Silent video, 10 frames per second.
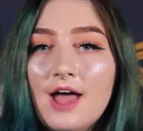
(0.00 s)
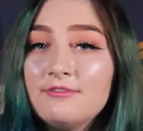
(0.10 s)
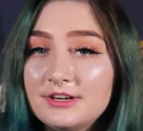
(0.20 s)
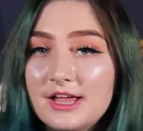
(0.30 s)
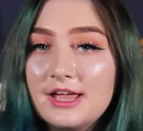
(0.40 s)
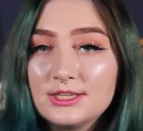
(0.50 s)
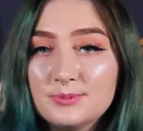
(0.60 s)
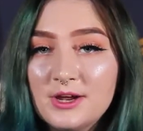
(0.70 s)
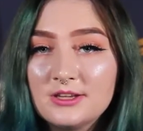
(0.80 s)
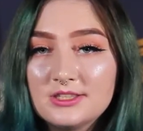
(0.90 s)
Everyday
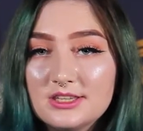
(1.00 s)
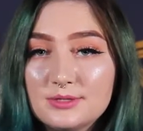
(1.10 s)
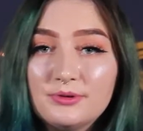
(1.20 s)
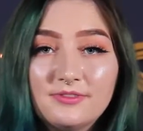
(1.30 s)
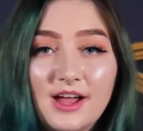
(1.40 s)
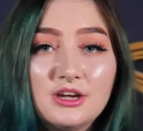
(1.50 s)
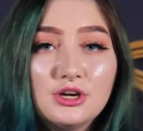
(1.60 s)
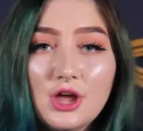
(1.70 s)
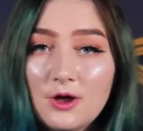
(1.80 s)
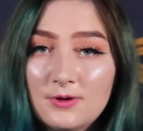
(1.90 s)
experiences provide
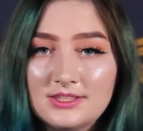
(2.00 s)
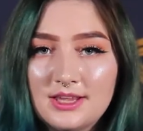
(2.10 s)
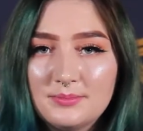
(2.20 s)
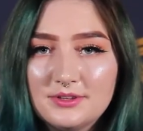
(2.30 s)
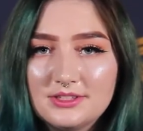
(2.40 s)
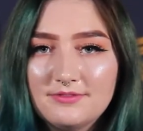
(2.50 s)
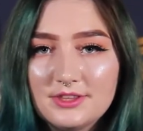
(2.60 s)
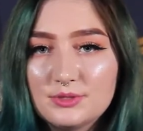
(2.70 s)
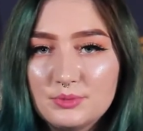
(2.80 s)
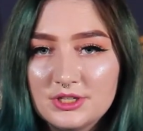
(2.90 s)
no examples of
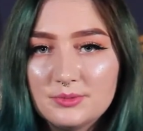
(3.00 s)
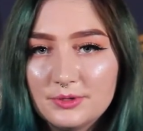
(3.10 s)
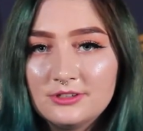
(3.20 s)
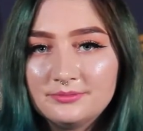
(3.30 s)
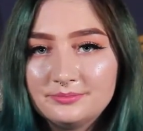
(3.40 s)
this principle.